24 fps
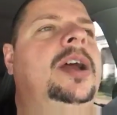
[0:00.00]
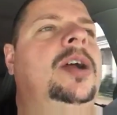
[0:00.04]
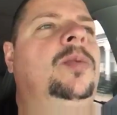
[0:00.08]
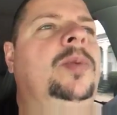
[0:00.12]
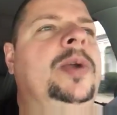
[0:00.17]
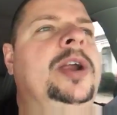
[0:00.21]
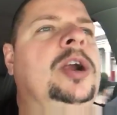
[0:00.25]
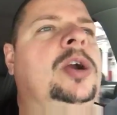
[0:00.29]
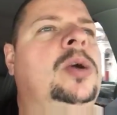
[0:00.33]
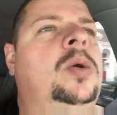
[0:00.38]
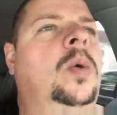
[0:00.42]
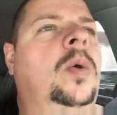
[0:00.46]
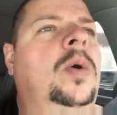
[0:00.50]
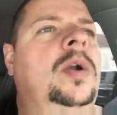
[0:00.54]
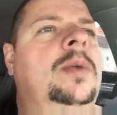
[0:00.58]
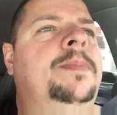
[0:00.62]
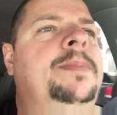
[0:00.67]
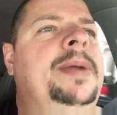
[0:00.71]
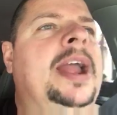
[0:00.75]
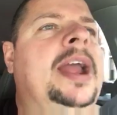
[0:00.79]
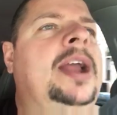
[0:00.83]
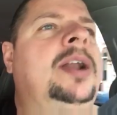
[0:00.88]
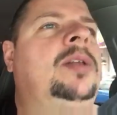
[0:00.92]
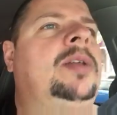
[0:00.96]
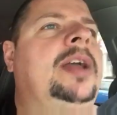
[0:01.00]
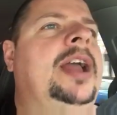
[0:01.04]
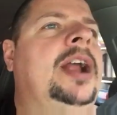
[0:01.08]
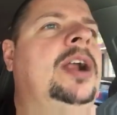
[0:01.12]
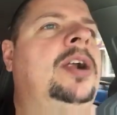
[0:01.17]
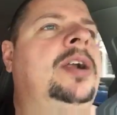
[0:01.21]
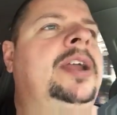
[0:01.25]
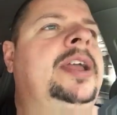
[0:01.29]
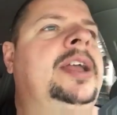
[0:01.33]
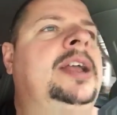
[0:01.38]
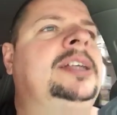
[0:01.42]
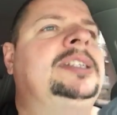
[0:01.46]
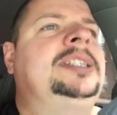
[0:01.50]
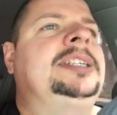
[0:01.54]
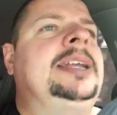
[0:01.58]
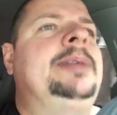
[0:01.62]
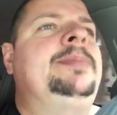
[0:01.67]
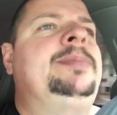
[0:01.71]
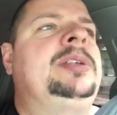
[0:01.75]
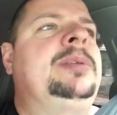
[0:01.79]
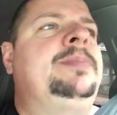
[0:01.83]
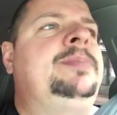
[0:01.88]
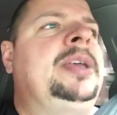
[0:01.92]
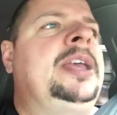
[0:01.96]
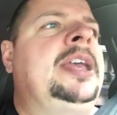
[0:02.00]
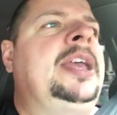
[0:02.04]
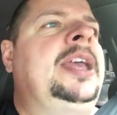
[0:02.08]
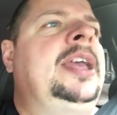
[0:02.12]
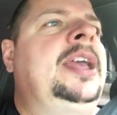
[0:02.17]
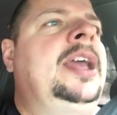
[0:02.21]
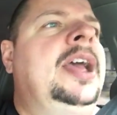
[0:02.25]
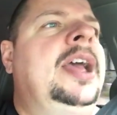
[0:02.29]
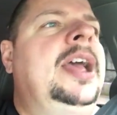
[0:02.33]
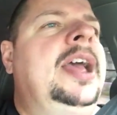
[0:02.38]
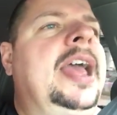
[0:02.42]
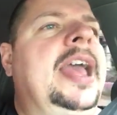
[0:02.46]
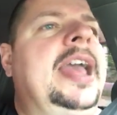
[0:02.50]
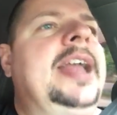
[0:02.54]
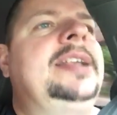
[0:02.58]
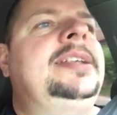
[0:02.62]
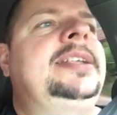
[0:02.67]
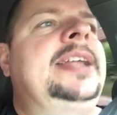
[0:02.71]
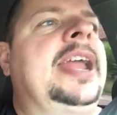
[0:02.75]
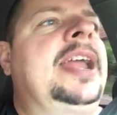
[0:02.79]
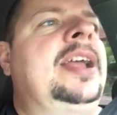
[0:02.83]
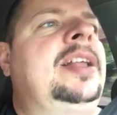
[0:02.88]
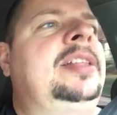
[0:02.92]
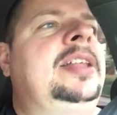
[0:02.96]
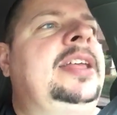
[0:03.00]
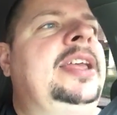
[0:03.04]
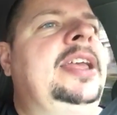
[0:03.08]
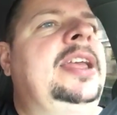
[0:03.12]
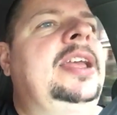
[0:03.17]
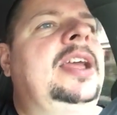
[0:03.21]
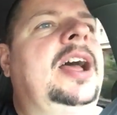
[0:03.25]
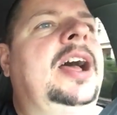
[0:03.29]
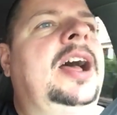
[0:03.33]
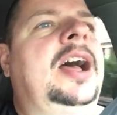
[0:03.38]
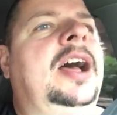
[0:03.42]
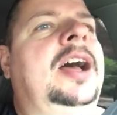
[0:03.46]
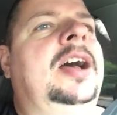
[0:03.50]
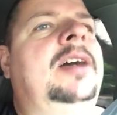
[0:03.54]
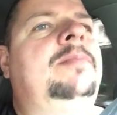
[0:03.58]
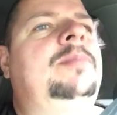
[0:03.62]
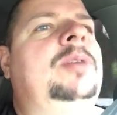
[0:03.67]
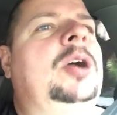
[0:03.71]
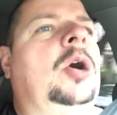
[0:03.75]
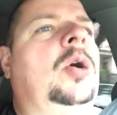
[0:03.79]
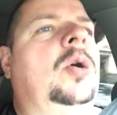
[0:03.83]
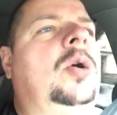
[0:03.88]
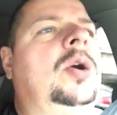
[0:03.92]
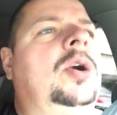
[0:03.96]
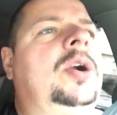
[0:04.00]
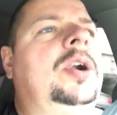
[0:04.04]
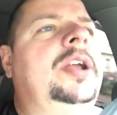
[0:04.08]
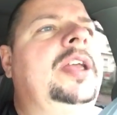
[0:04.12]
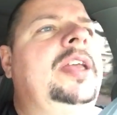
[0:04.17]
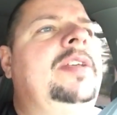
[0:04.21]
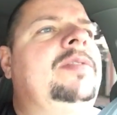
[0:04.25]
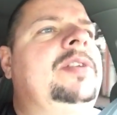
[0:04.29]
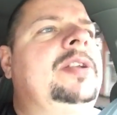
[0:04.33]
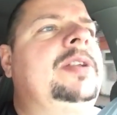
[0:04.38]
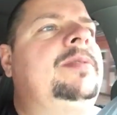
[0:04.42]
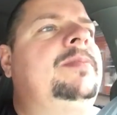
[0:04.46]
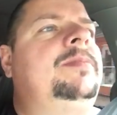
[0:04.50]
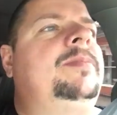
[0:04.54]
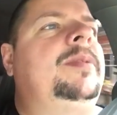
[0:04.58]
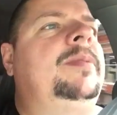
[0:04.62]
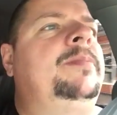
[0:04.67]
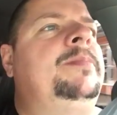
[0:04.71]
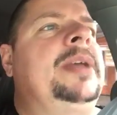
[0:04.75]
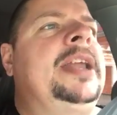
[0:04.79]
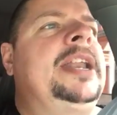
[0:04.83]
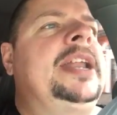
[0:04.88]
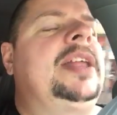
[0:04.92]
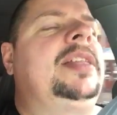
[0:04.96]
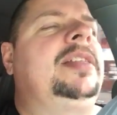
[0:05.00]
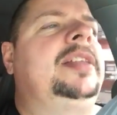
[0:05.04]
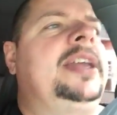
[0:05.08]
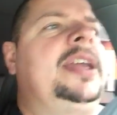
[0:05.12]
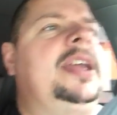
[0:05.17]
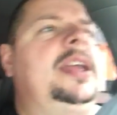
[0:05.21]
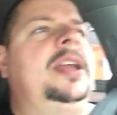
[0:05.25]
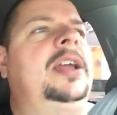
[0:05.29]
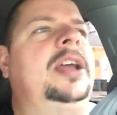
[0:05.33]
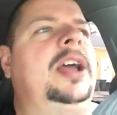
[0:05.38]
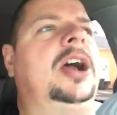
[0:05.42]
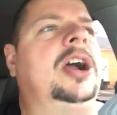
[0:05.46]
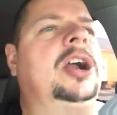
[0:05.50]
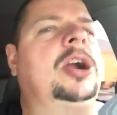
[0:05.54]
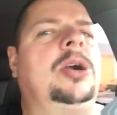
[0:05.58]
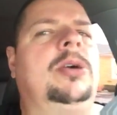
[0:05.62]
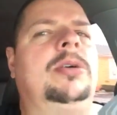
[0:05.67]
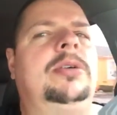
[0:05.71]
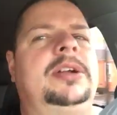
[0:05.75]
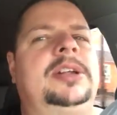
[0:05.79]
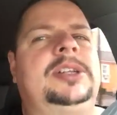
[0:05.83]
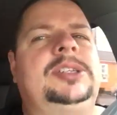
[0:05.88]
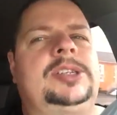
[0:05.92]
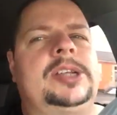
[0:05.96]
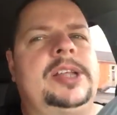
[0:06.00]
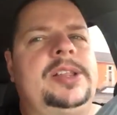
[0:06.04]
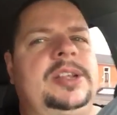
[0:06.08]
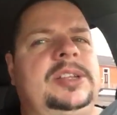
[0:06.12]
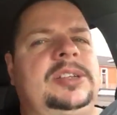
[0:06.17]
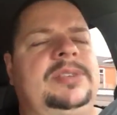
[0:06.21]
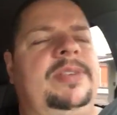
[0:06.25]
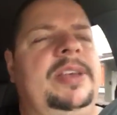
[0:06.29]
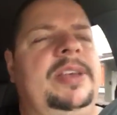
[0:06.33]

rear quarter panel area seem to be a daily or even minutely occurrence in this